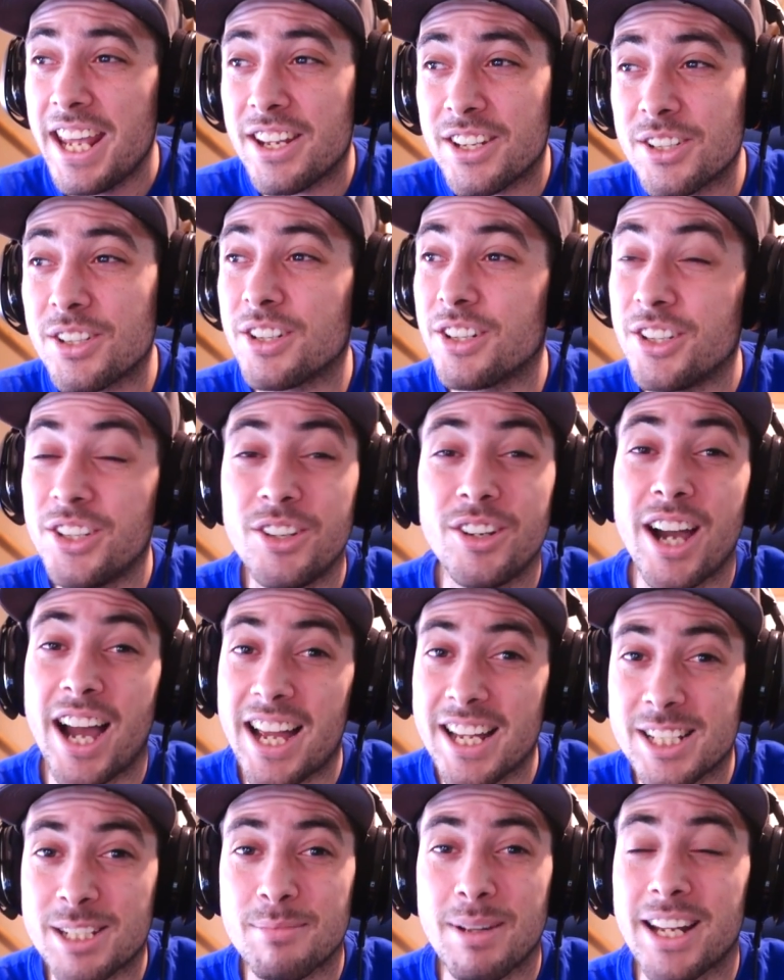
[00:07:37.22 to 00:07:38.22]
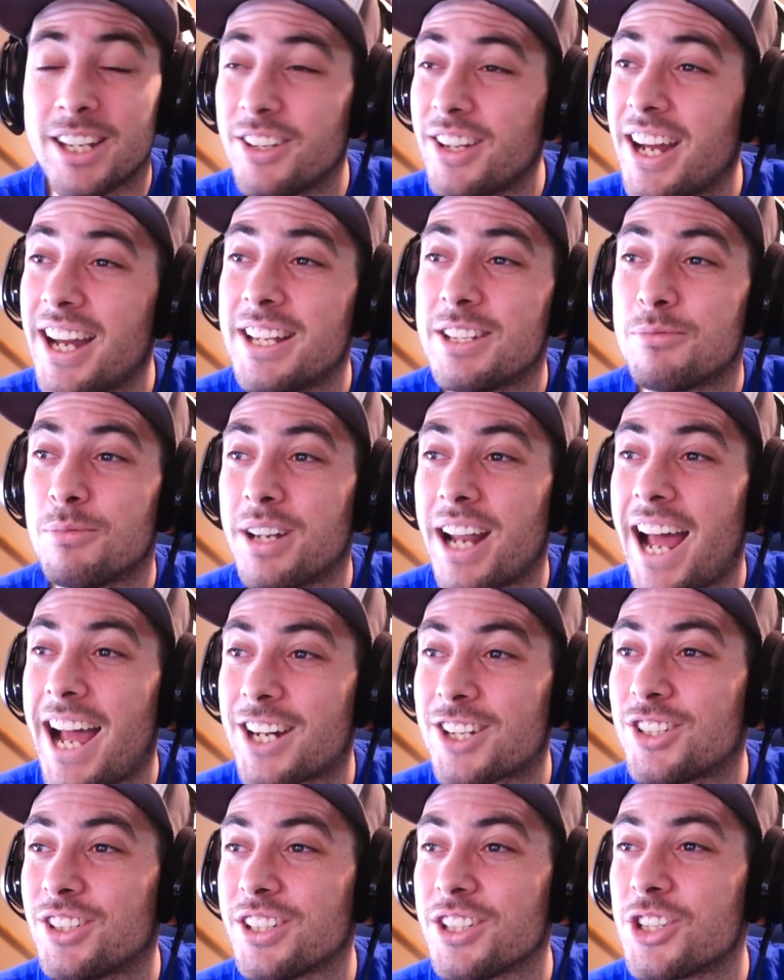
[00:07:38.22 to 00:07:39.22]
Dude, you guys, man, you guys would
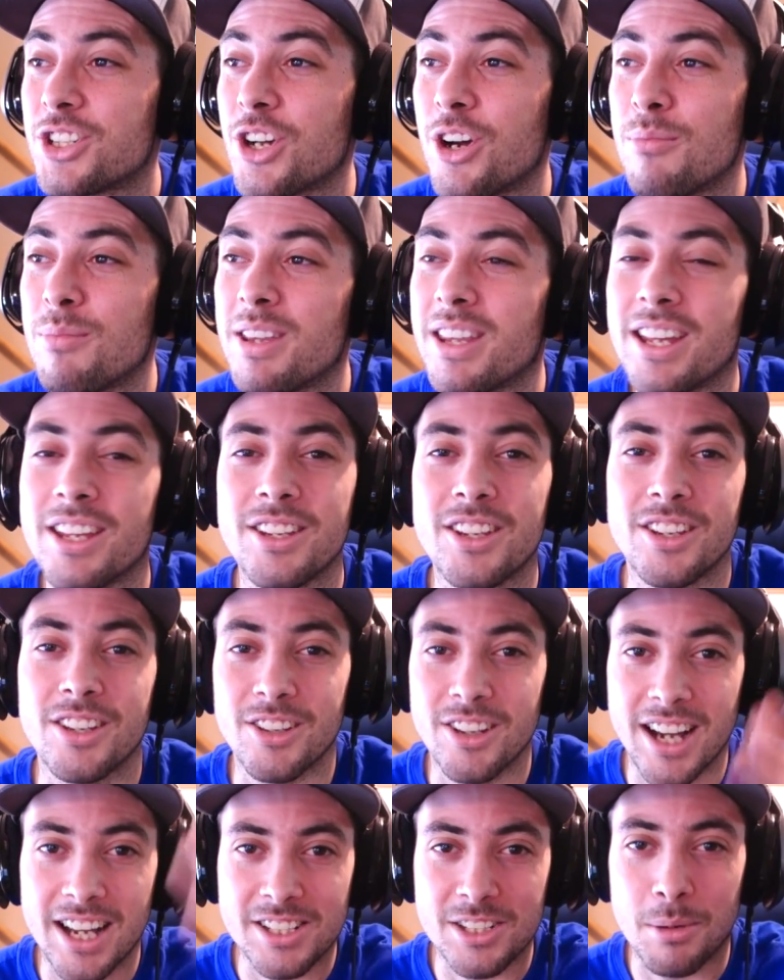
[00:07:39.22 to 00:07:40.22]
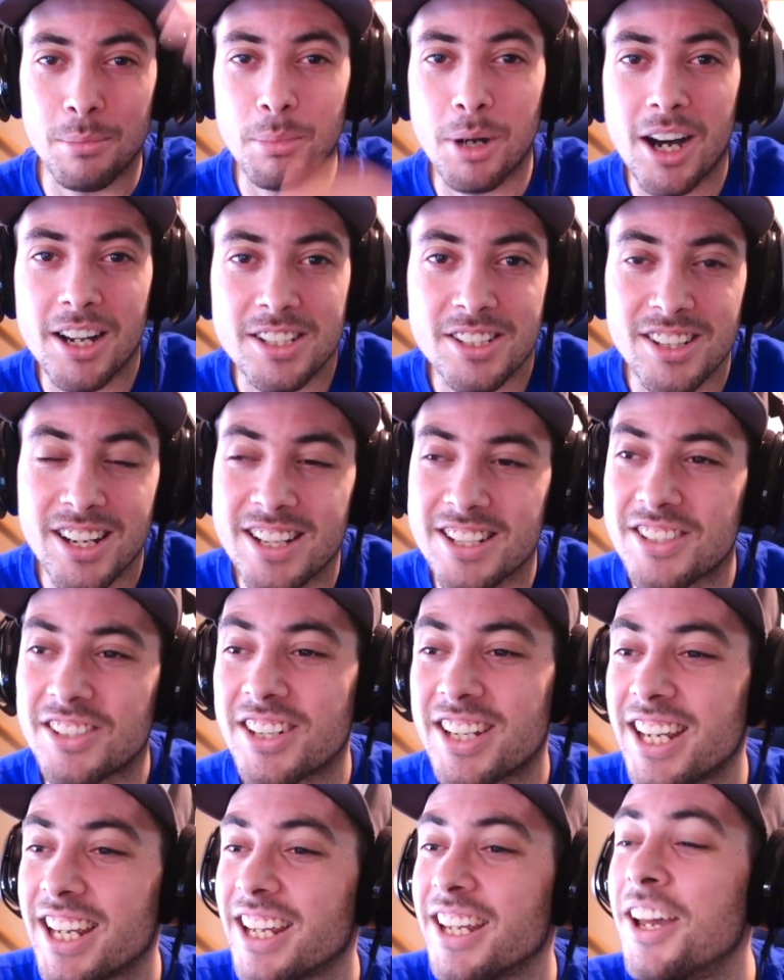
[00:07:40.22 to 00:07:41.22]
actually show me that you guys are boss, you guys are
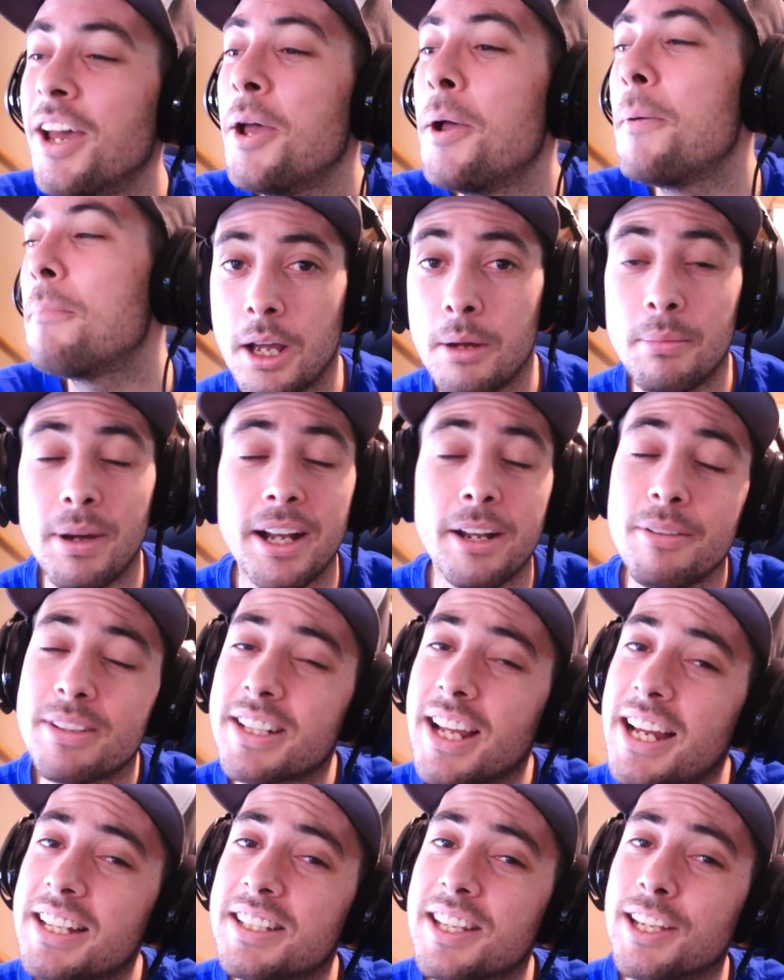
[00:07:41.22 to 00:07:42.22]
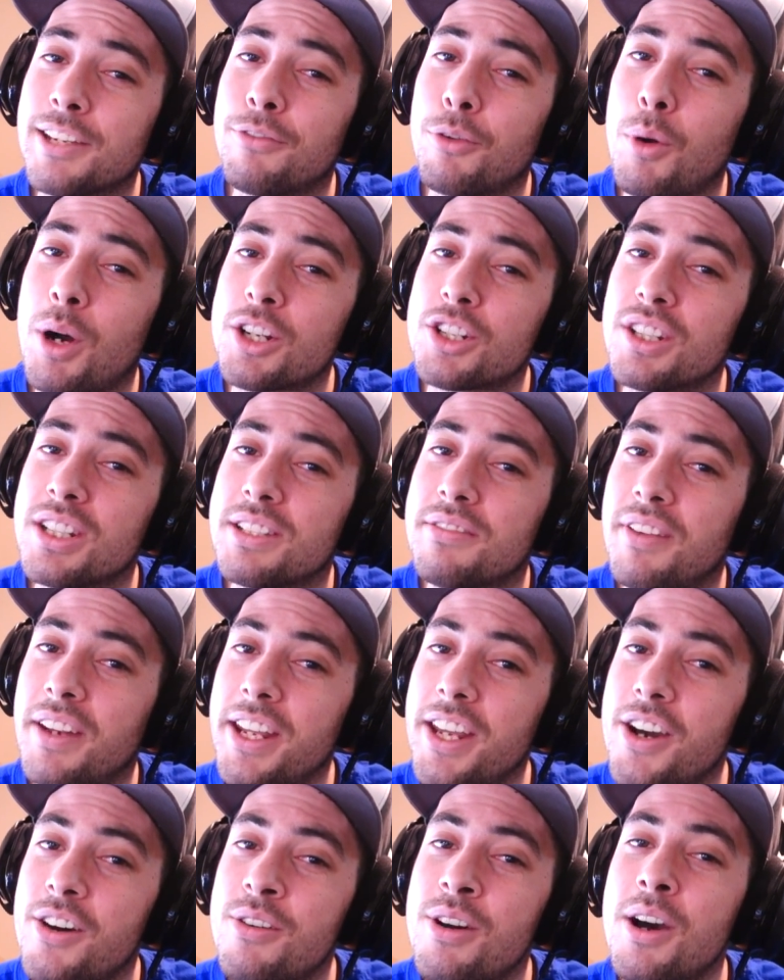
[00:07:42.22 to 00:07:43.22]
king. But anyways, guys, thank you for watching this
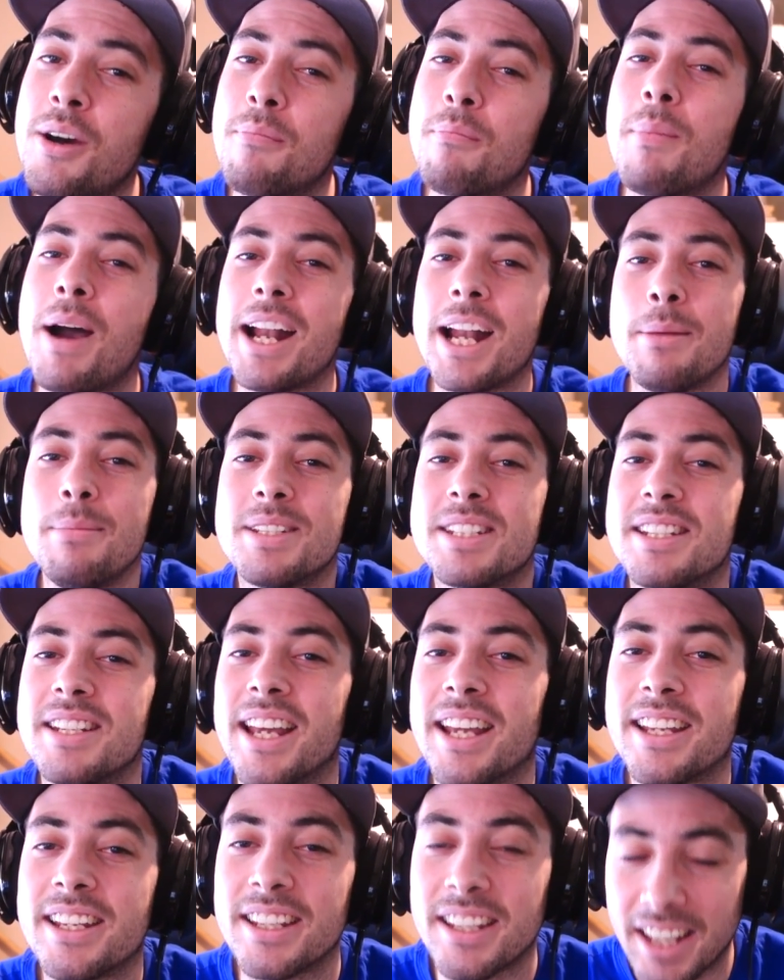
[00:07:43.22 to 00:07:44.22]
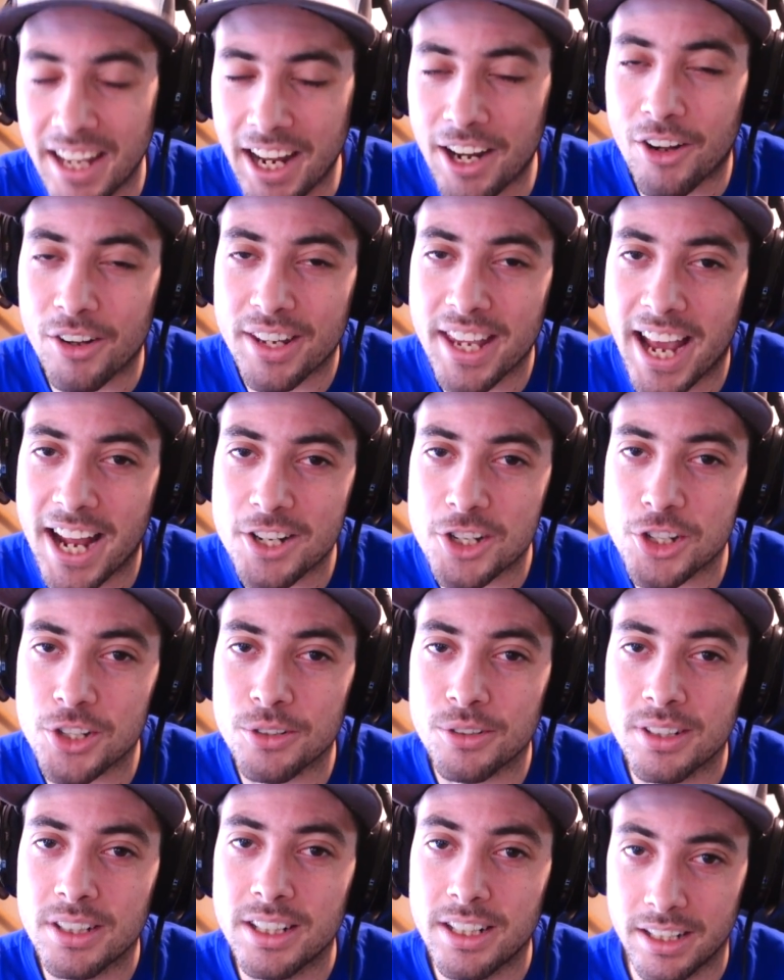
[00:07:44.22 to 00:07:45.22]
video. My name is Nick, and I'll catch you
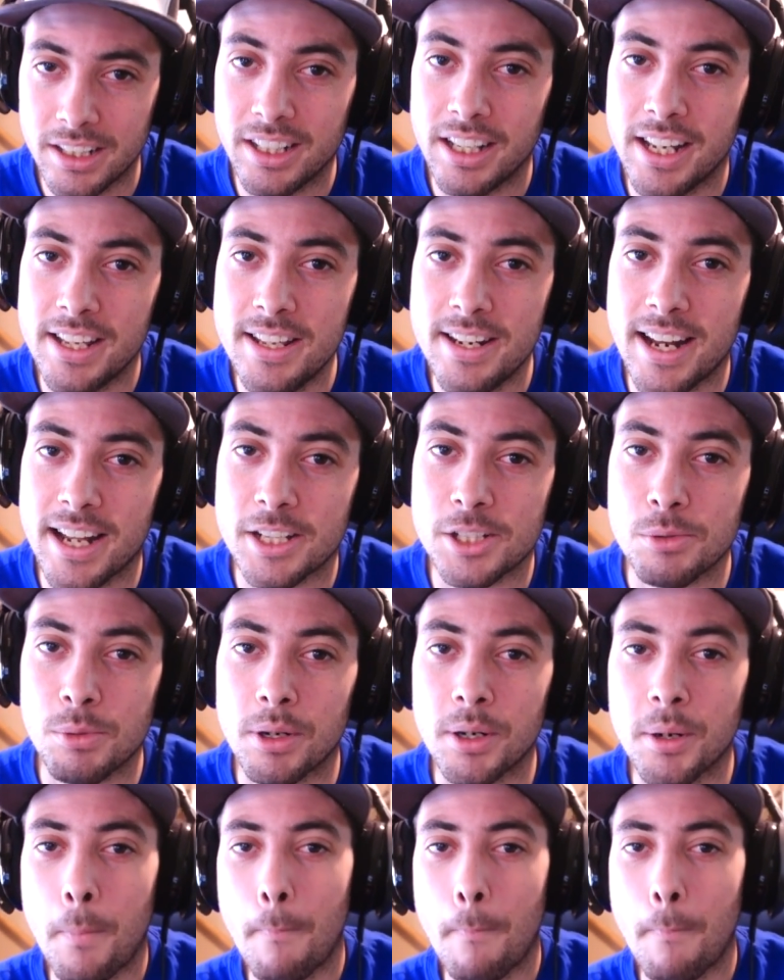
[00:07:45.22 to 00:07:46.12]
in the next one.